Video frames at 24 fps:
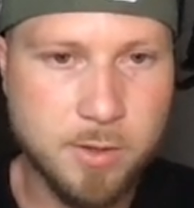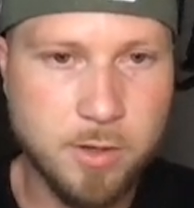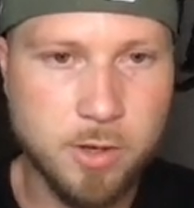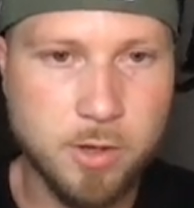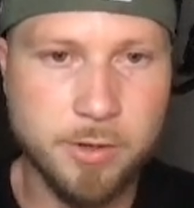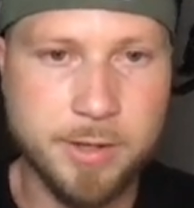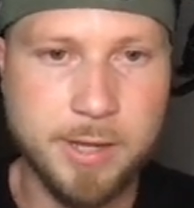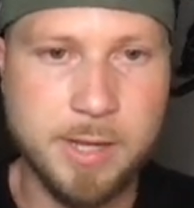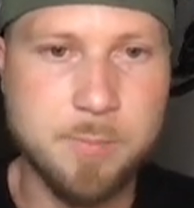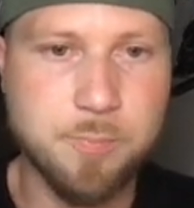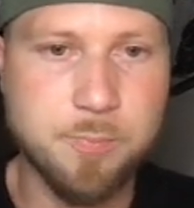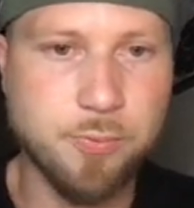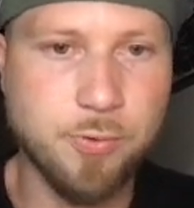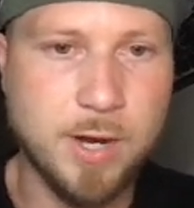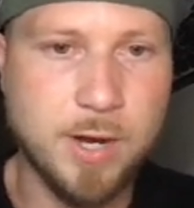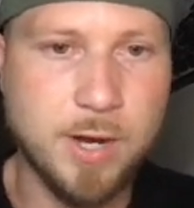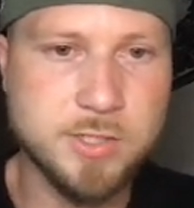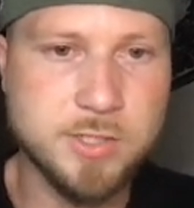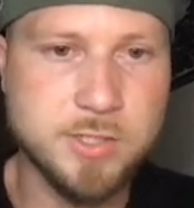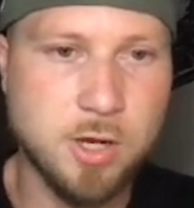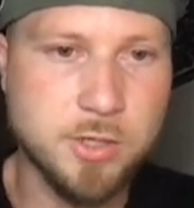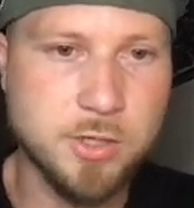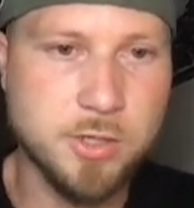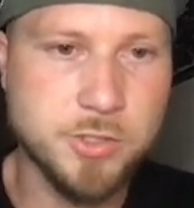Okay,
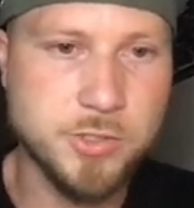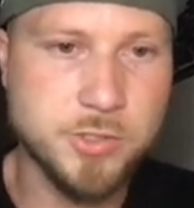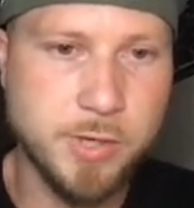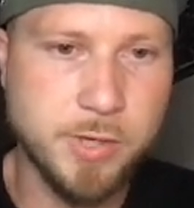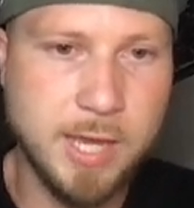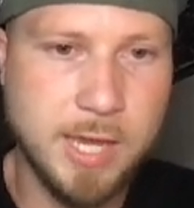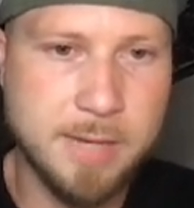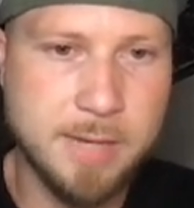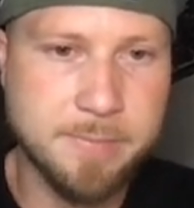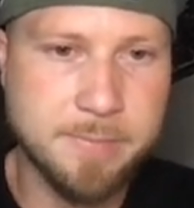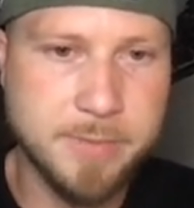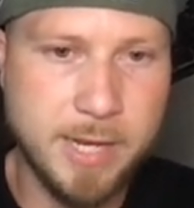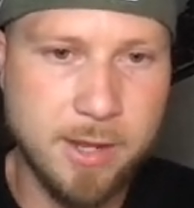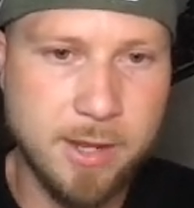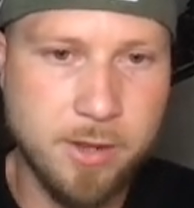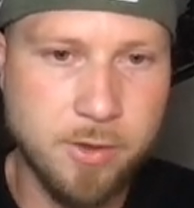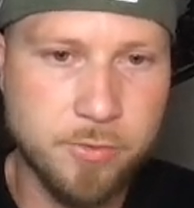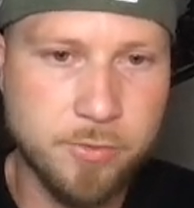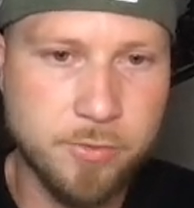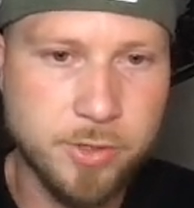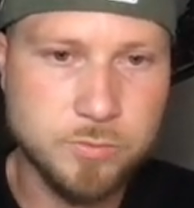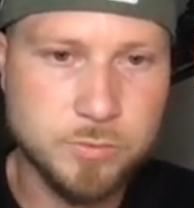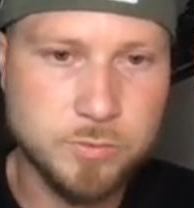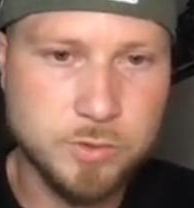price also came
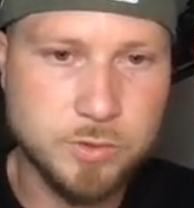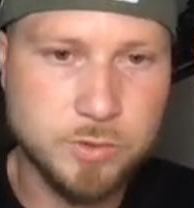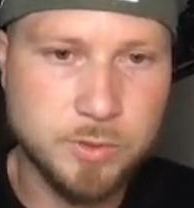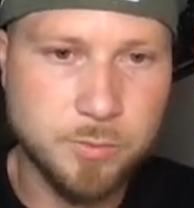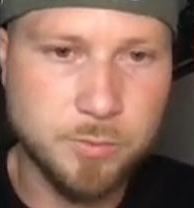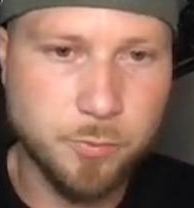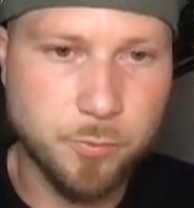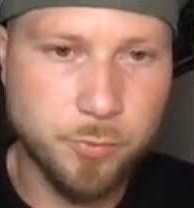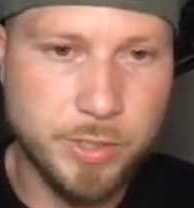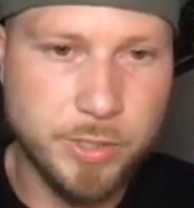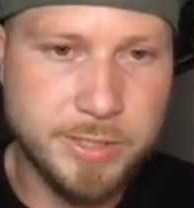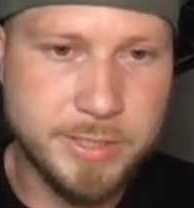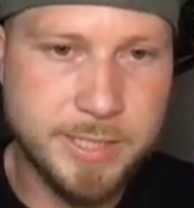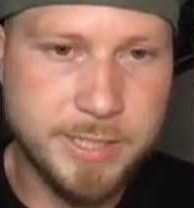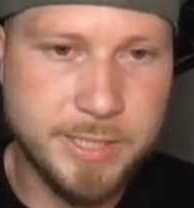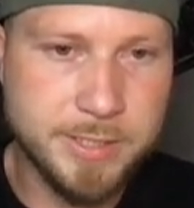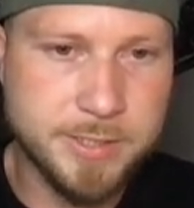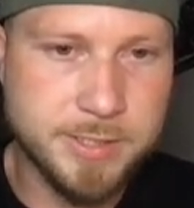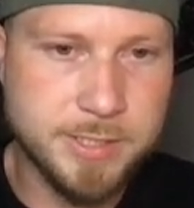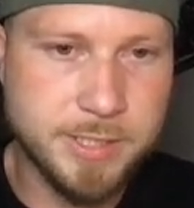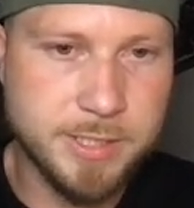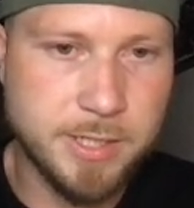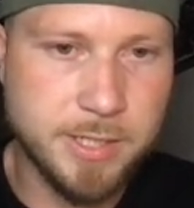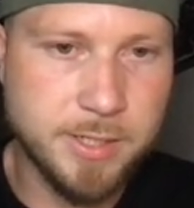down,
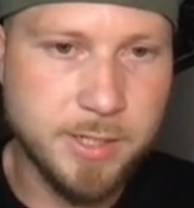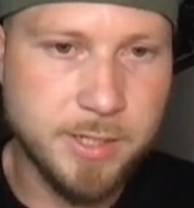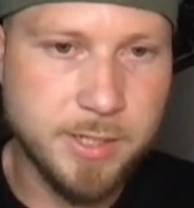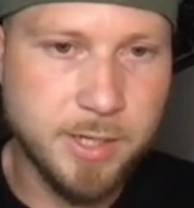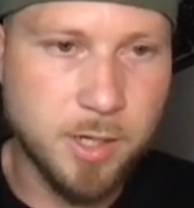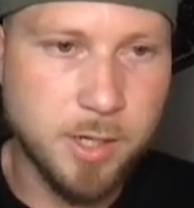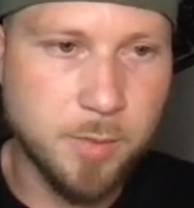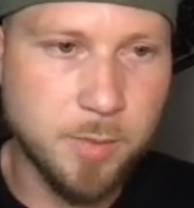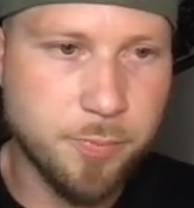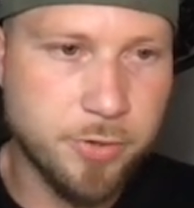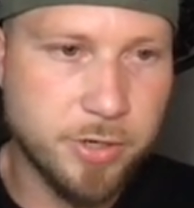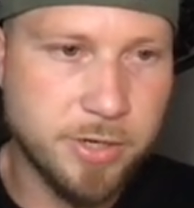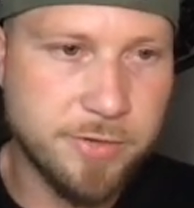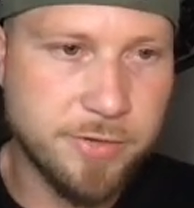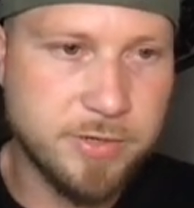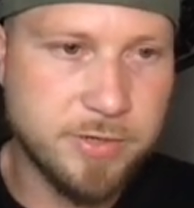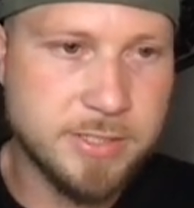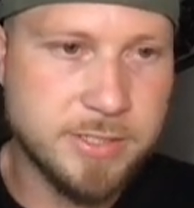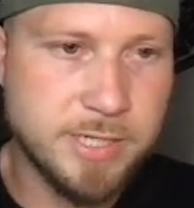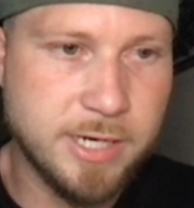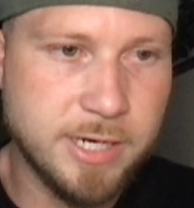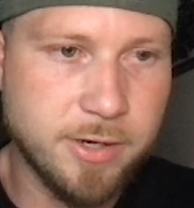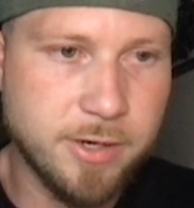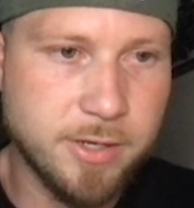retested a
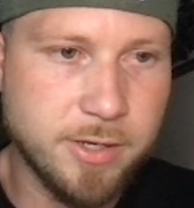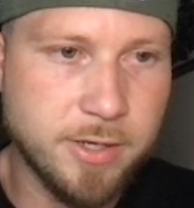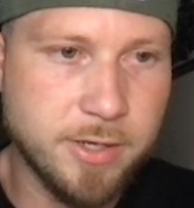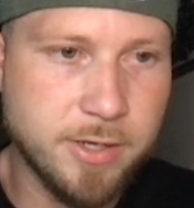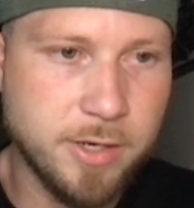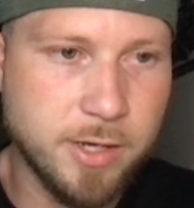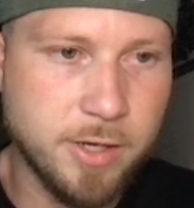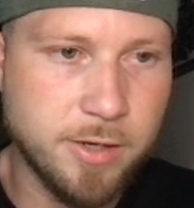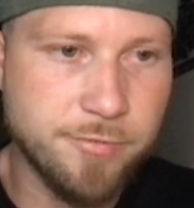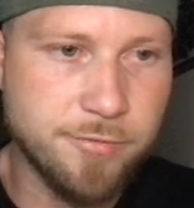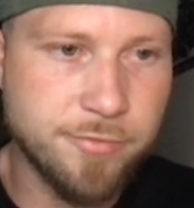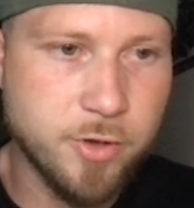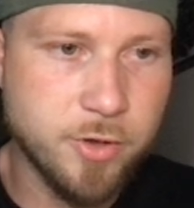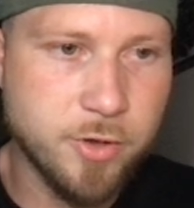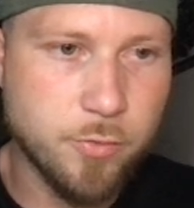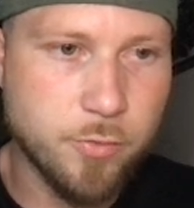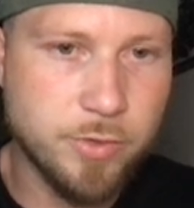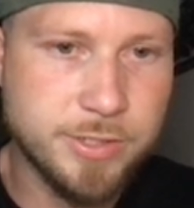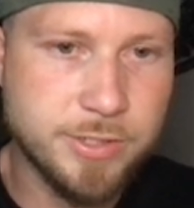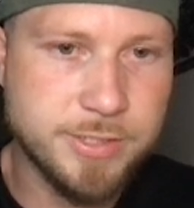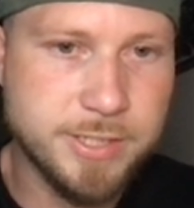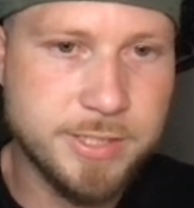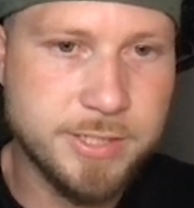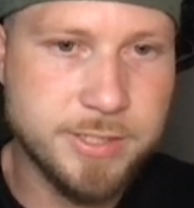previous area of
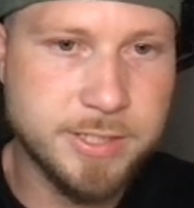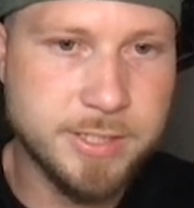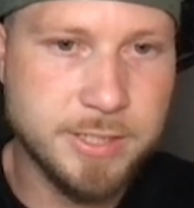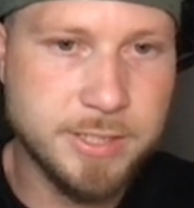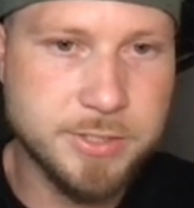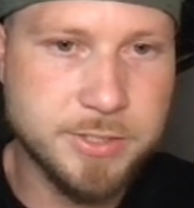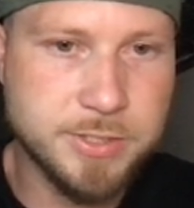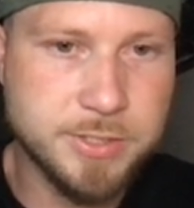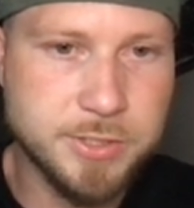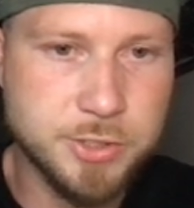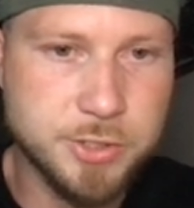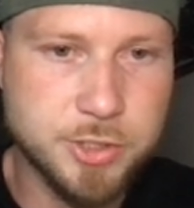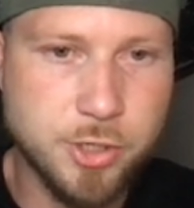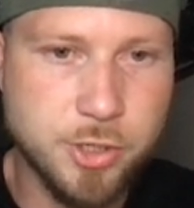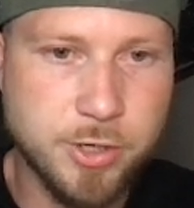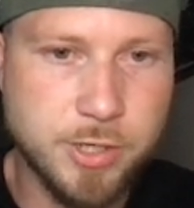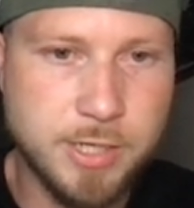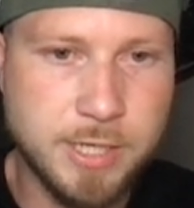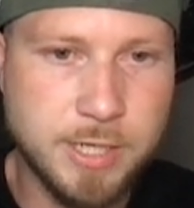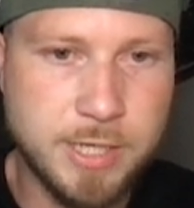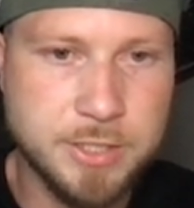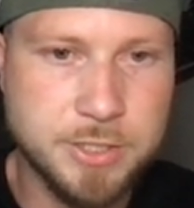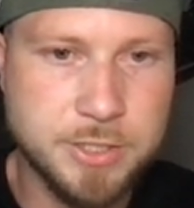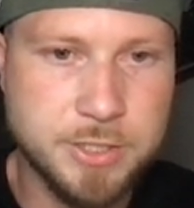resistance,
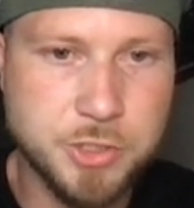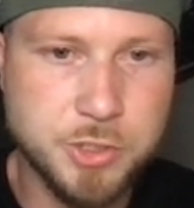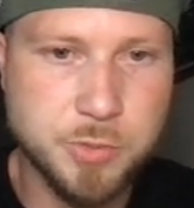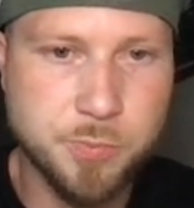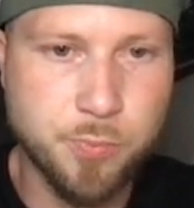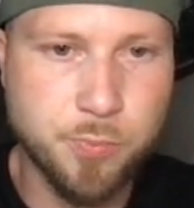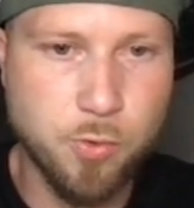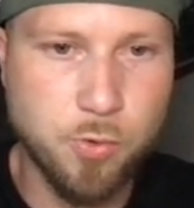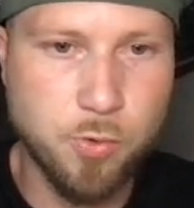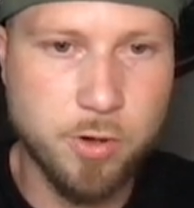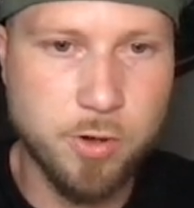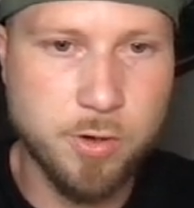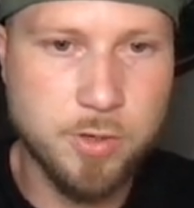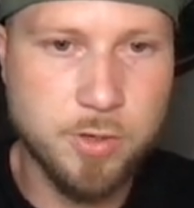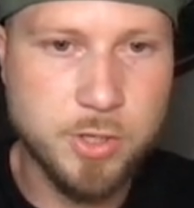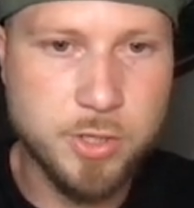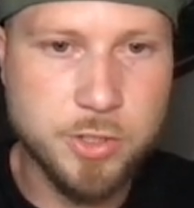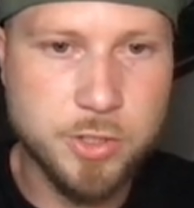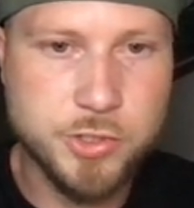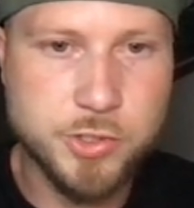turning it into support.